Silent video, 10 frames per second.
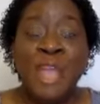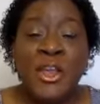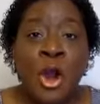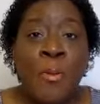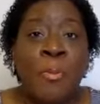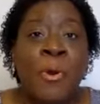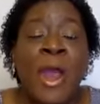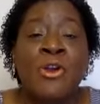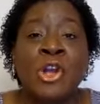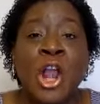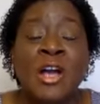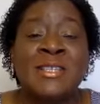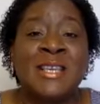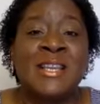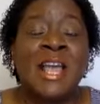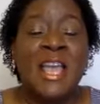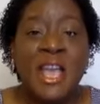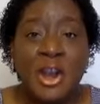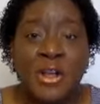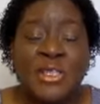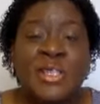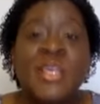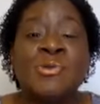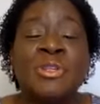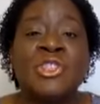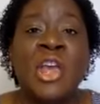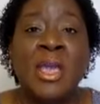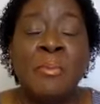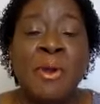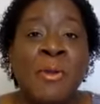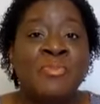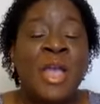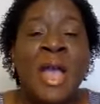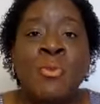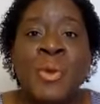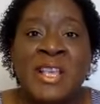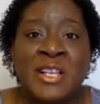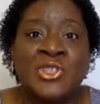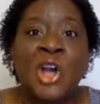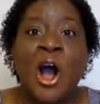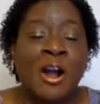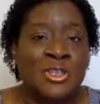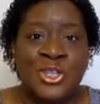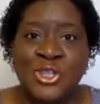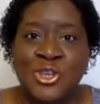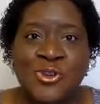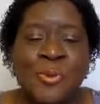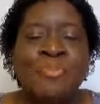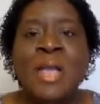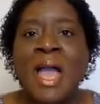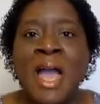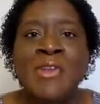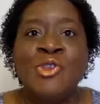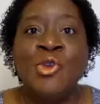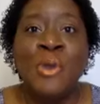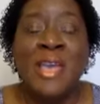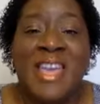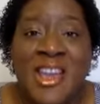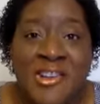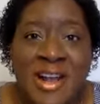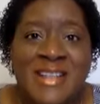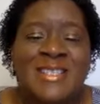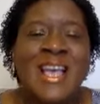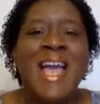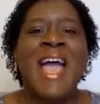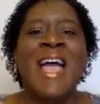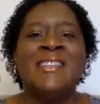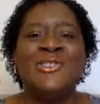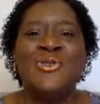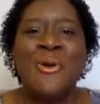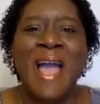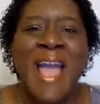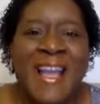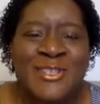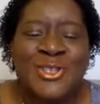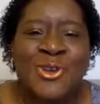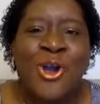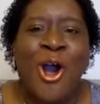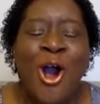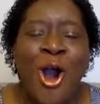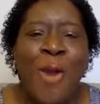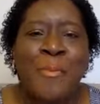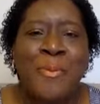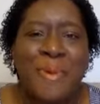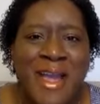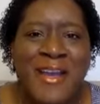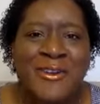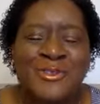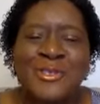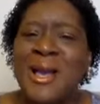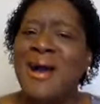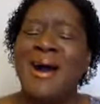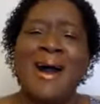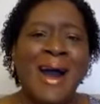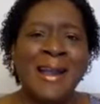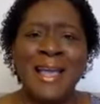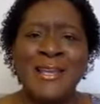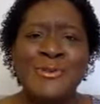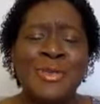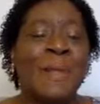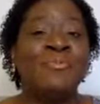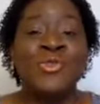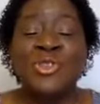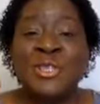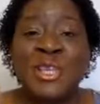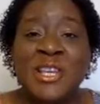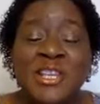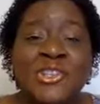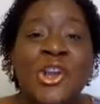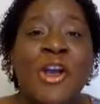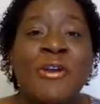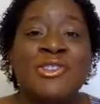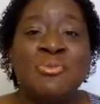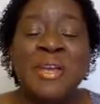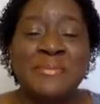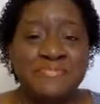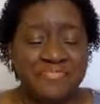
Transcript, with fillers: in our prayer closet, in our secret chamber, and we can talk to you, and you hear us, and you answer our prayers. Hallelujah. You send encouragement.